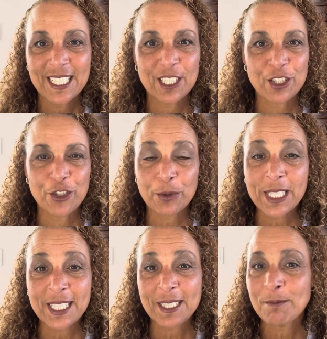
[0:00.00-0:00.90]
a
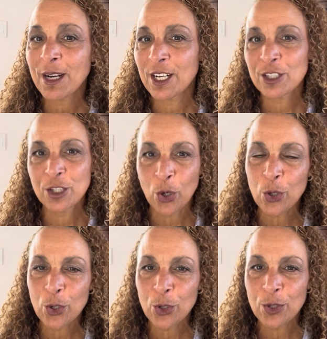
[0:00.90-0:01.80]
dream, a
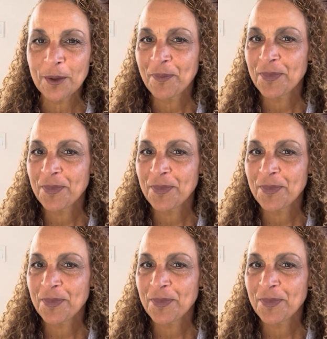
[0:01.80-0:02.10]
goal.